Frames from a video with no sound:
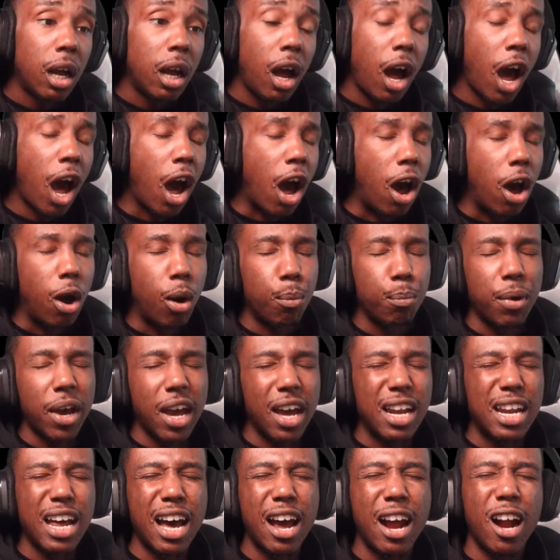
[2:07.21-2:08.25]
Oh
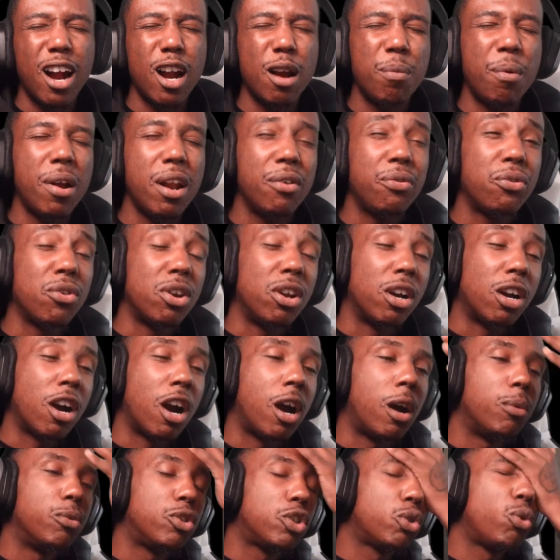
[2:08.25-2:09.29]
man, now everybody finna
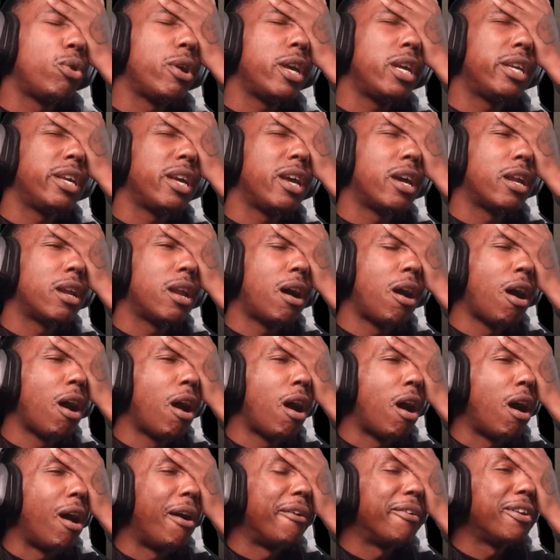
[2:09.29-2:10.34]
come tweaking.
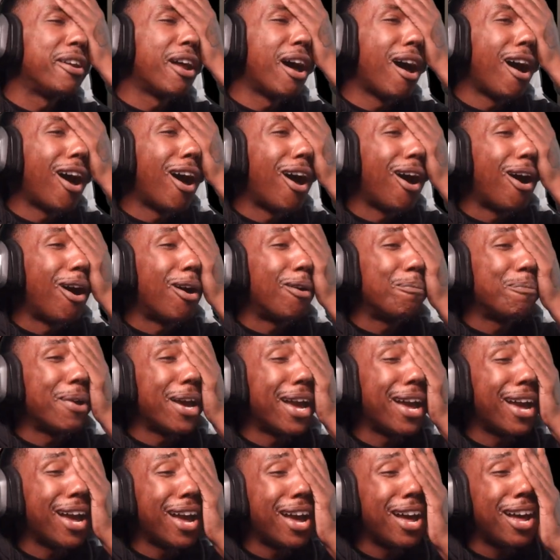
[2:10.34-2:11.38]
Oh no,
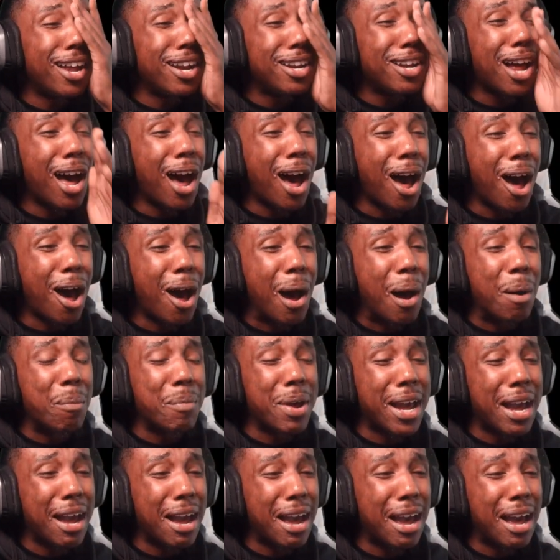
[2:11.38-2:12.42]
man, no,
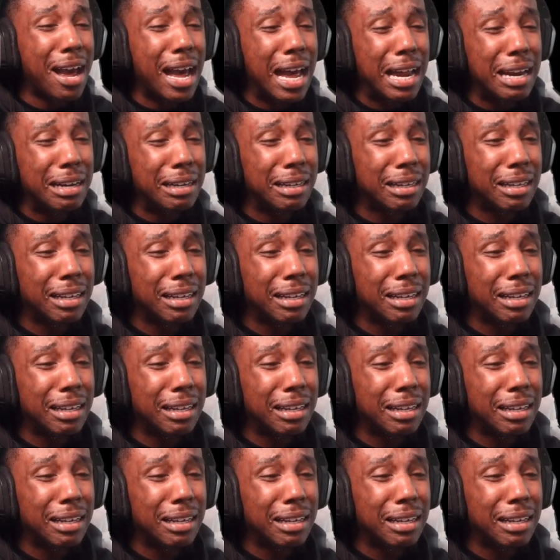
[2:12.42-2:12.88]
man.